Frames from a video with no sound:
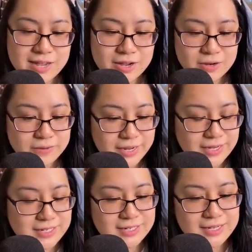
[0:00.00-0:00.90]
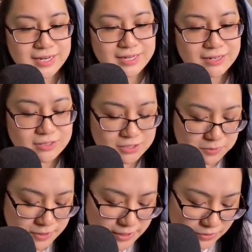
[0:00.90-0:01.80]
Okay, and now let's
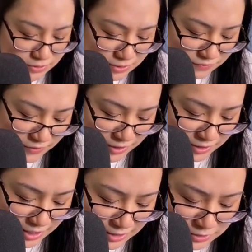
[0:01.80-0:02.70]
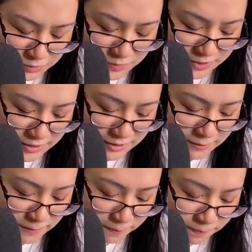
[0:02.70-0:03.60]
work out this very last one.
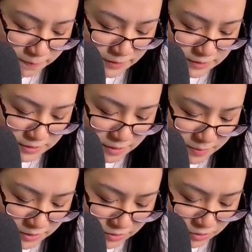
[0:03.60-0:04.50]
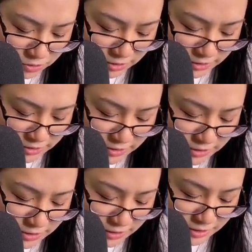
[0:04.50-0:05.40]
This is going to be a little tricky to
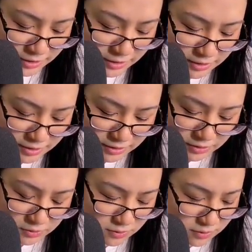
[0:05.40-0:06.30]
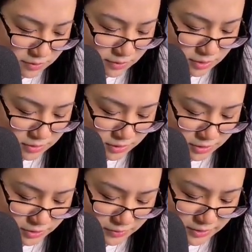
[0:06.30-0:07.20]
color
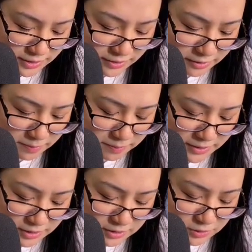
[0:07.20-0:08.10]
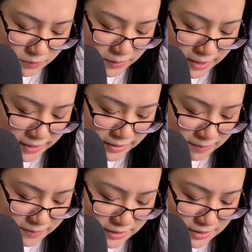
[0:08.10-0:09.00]
code here, but it's okay
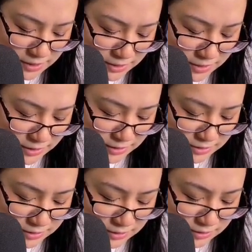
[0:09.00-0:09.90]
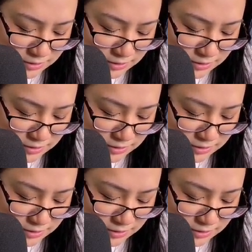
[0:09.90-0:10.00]
because